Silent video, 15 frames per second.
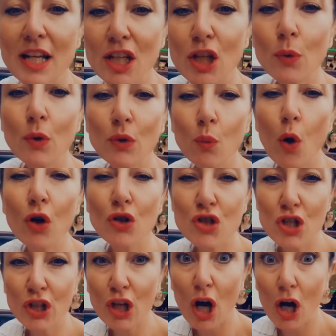you would want
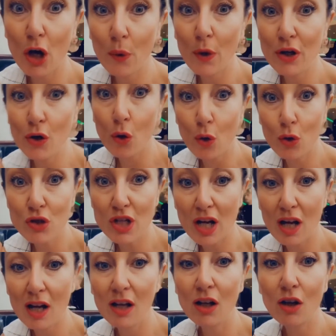to go and
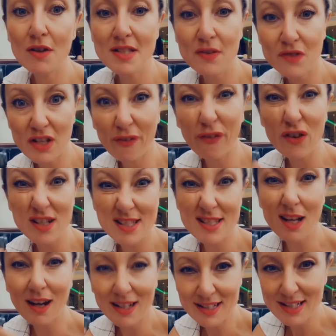order lots of different
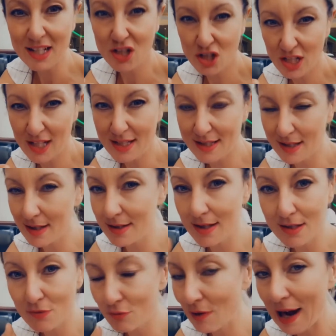side dishes because
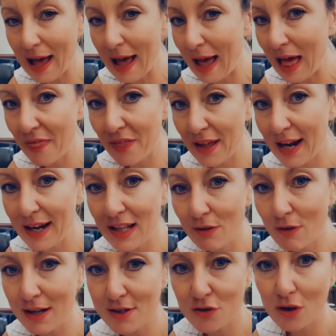it's rare that any
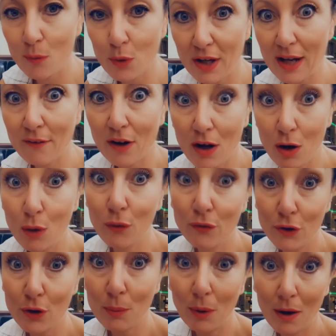restaurant would have a whole
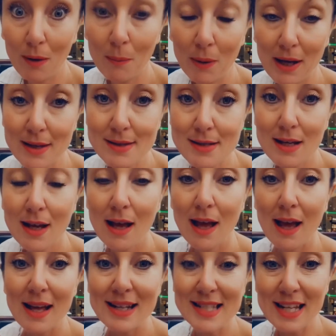food plant-based
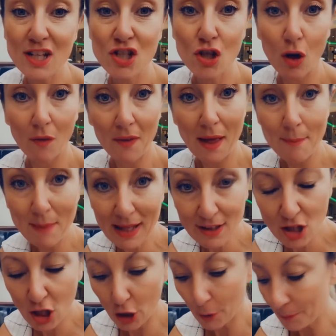dish on their
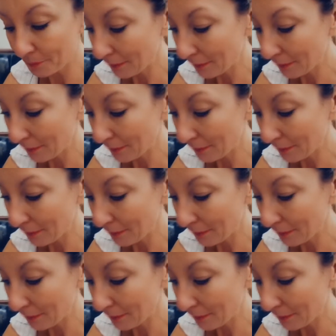menu.